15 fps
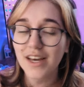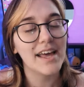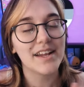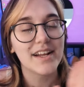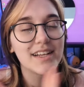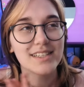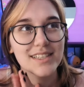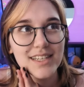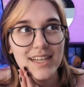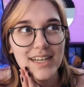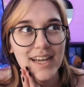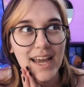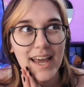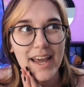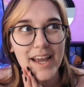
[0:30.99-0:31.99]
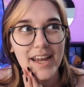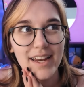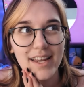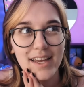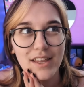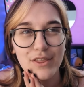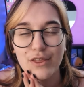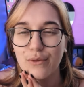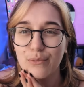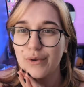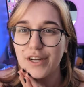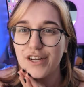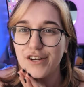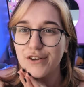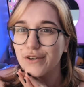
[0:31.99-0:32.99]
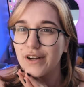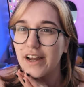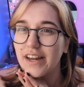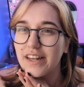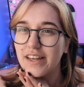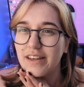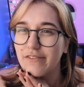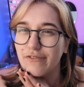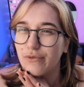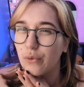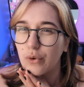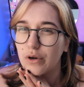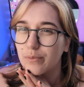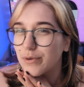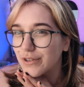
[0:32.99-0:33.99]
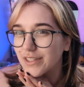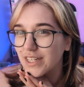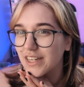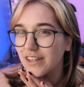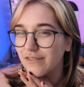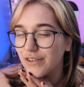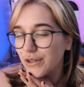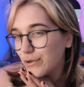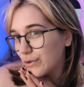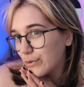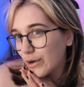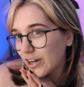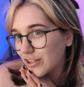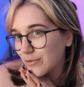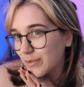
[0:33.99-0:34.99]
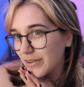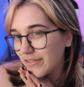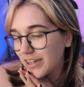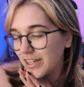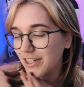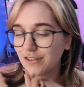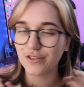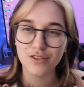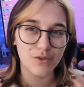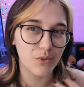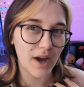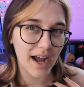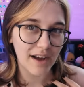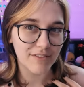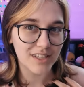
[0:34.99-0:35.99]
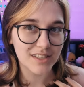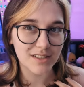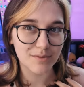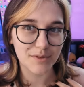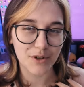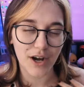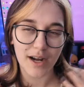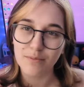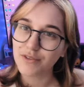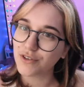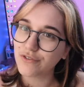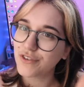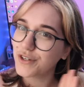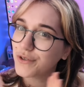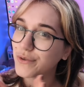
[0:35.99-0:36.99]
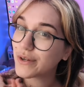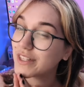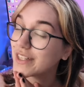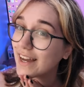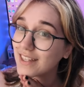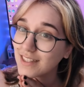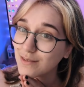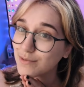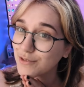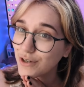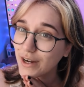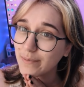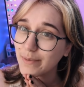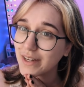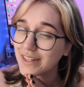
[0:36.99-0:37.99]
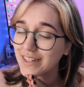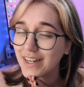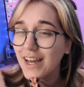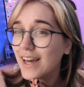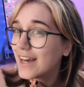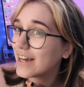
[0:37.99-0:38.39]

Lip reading: and it's like 83% or 84% of you who watch my videos who haven't subscribed, so if you hit that subscribe button,